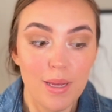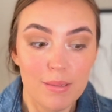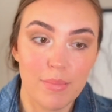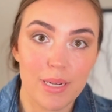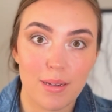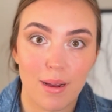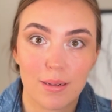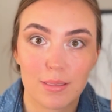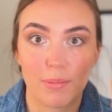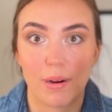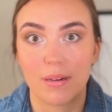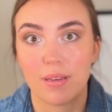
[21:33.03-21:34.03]
my dog's
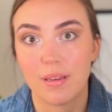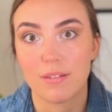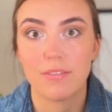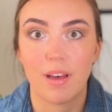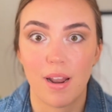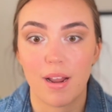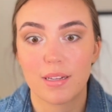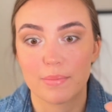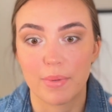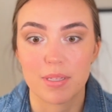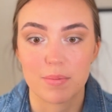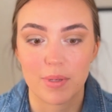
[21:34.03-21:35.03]
barking. FedEx
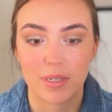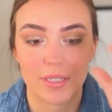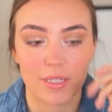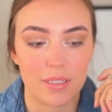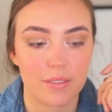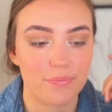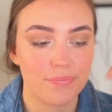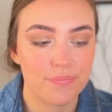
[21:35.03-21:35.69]
must be here.